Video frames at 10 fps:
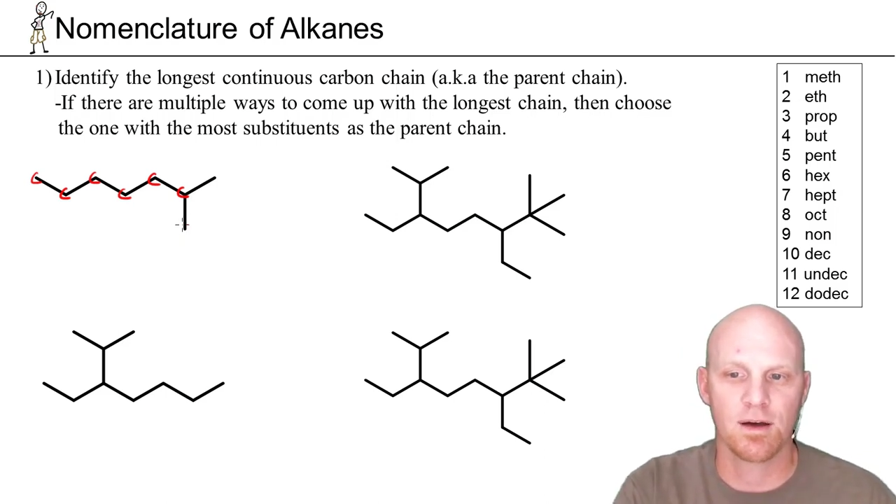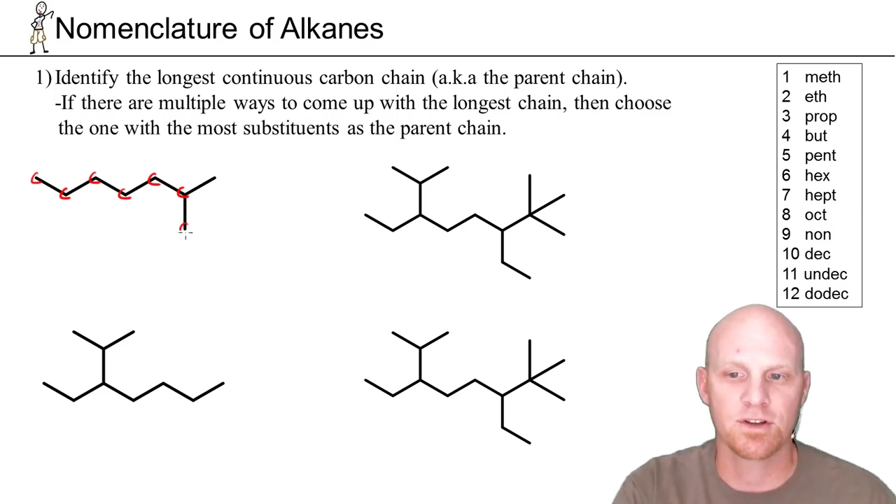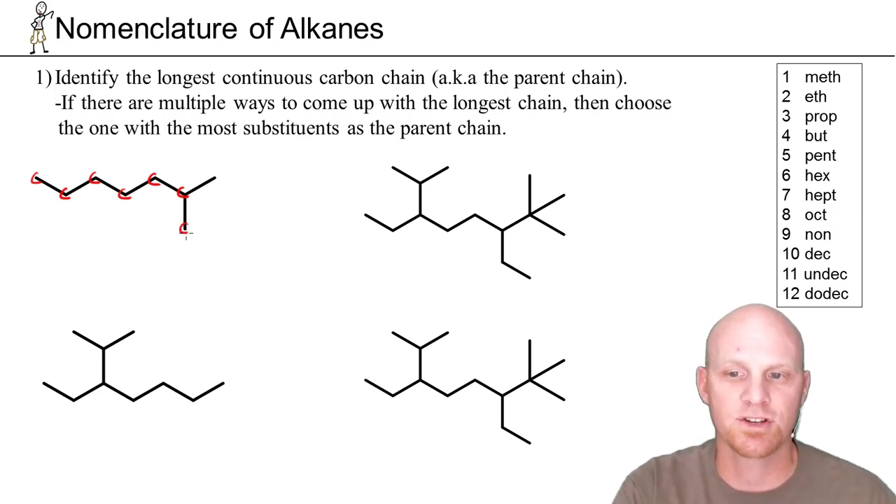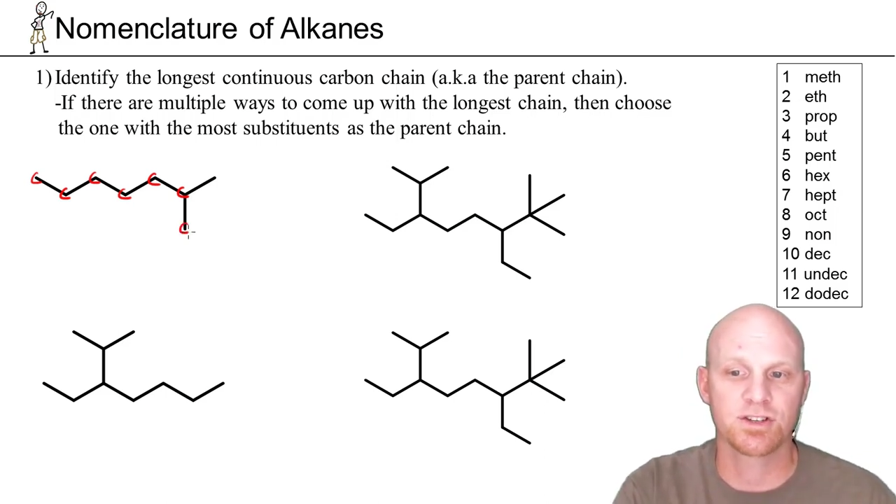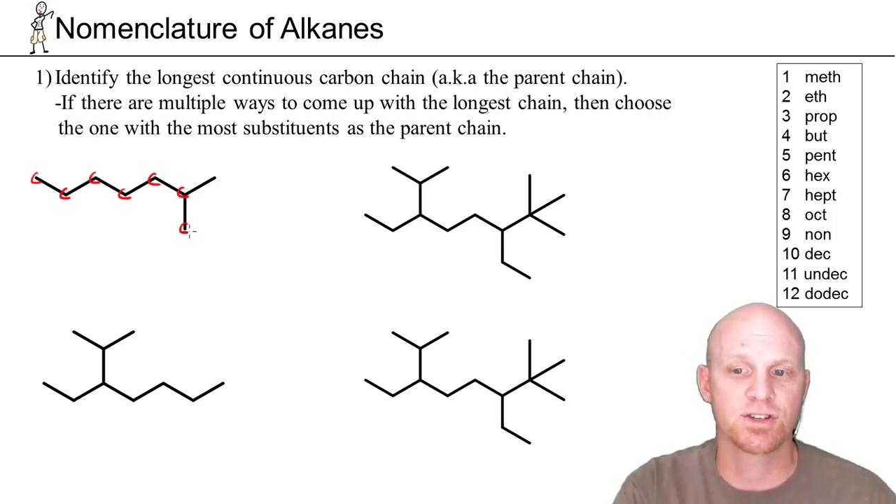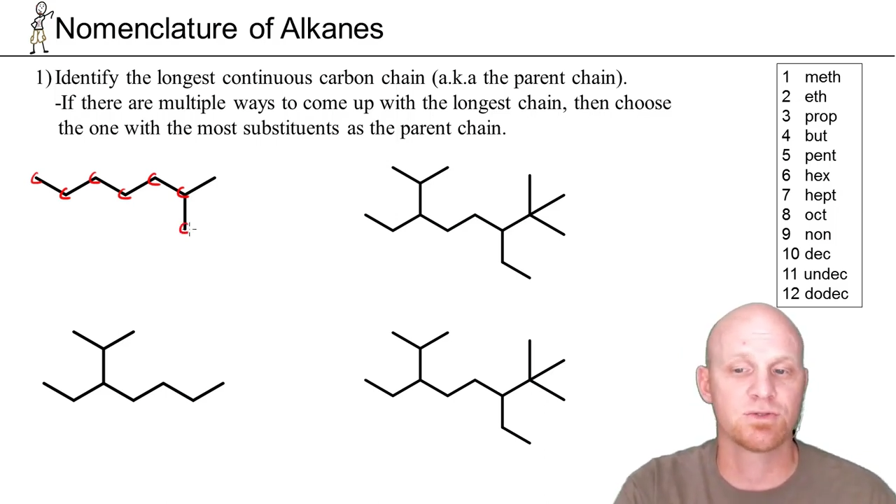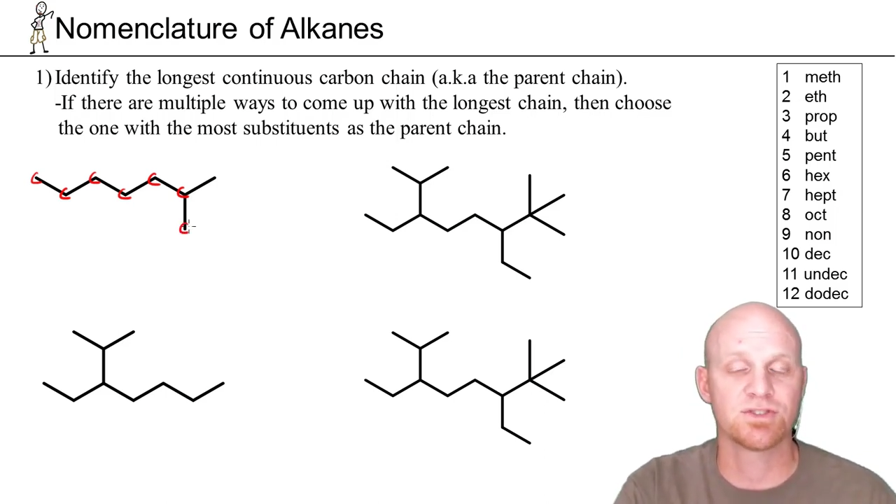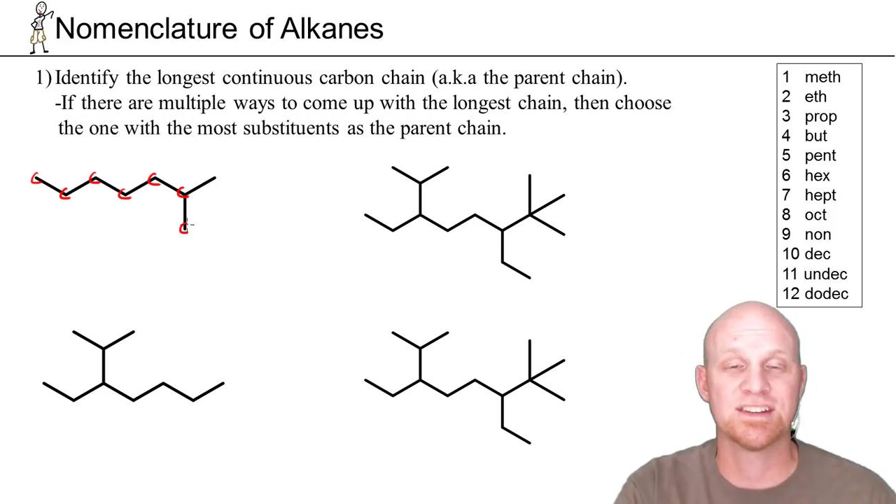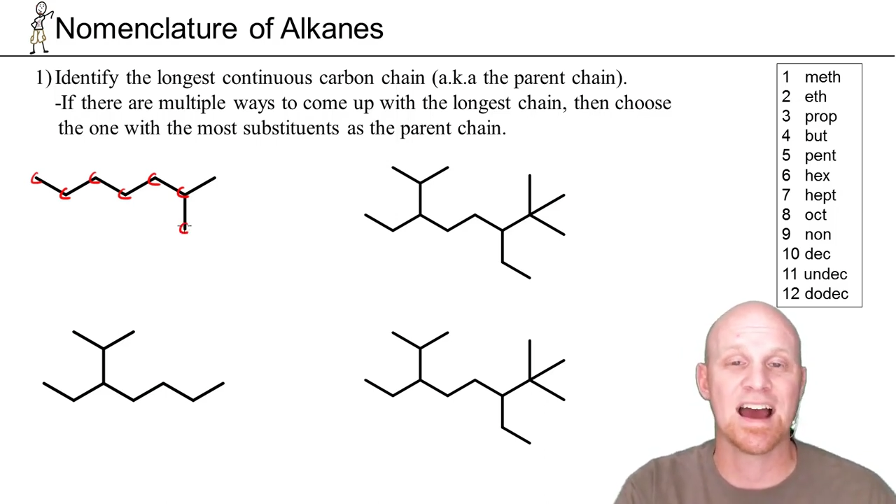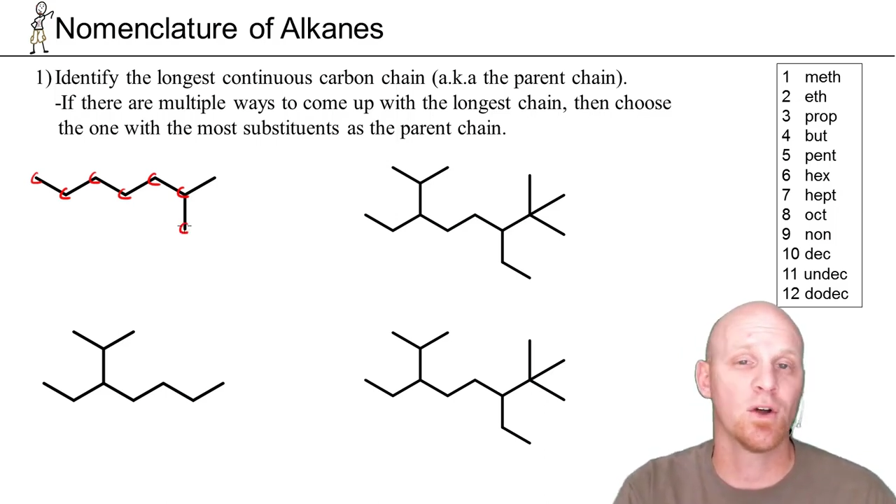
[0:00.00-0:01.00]
I'm going to just choose
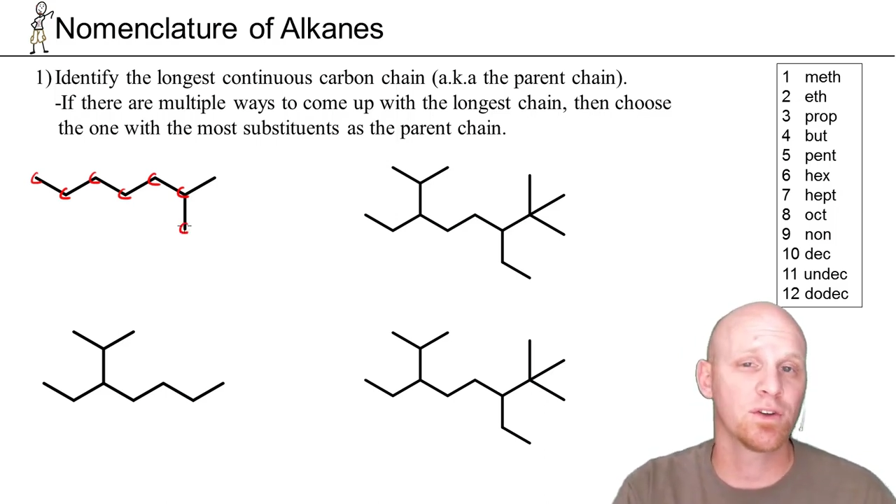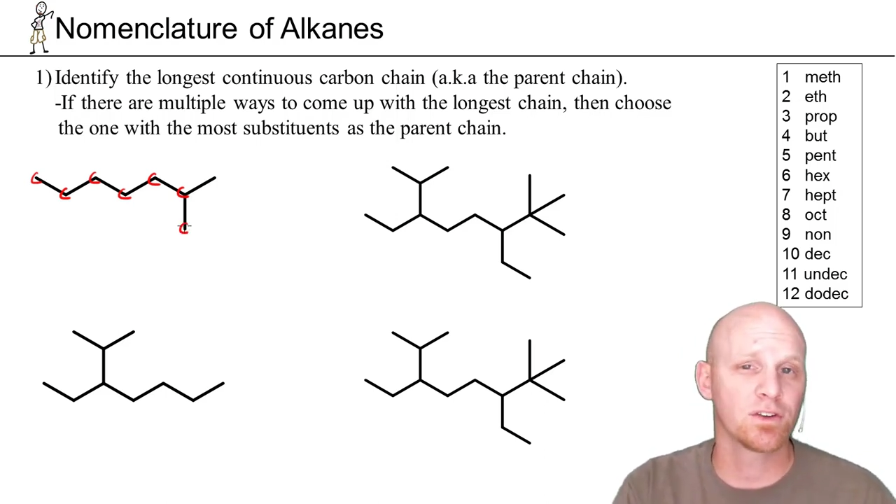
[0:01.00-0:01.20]
down,